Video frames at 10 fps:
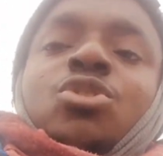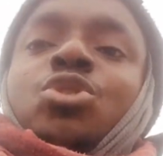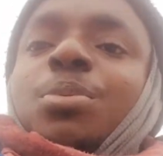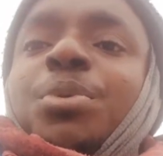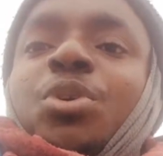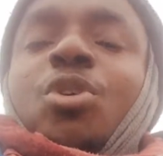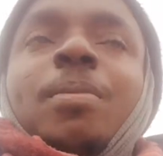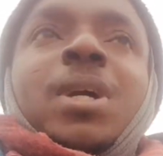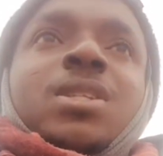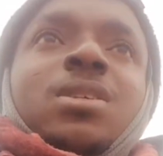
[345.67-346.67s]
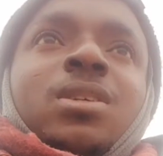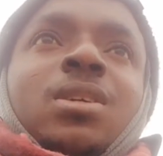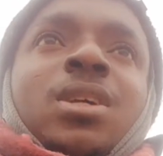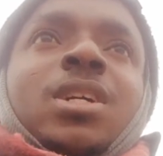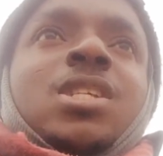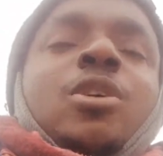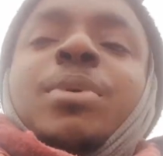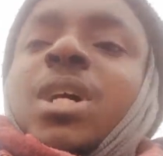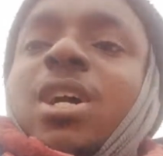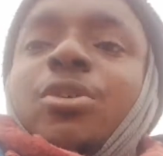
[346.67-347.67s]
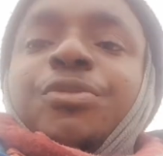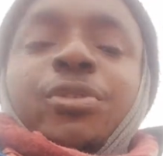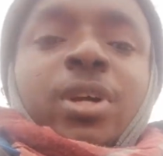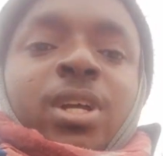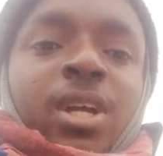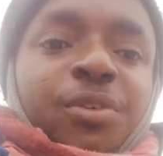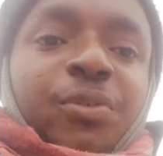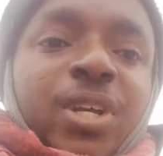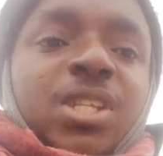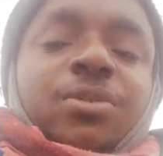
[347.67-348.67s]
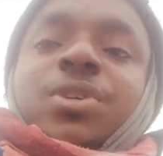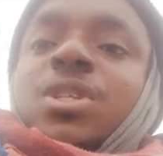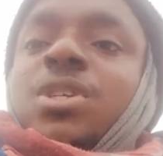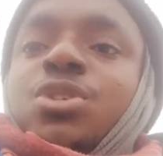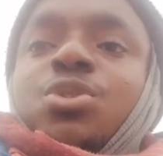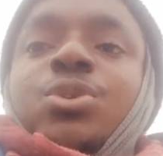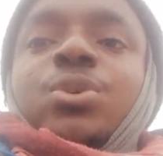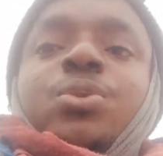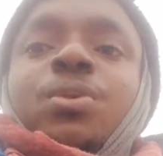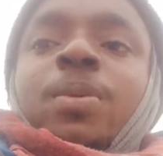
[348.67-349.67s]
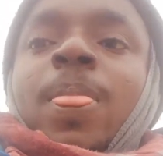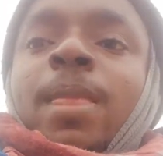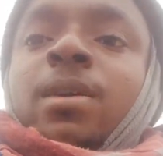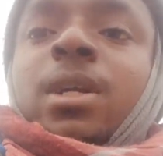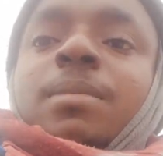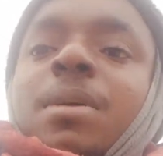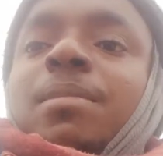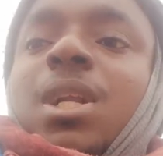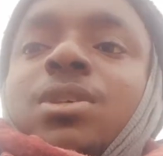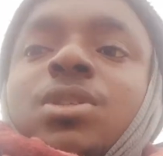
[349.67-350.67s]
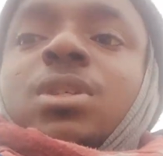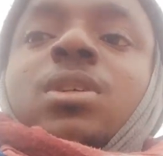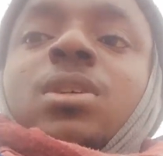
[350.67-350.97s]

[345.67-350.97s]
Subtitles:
Drop your comment and tell me how effective it is to you. Remember this.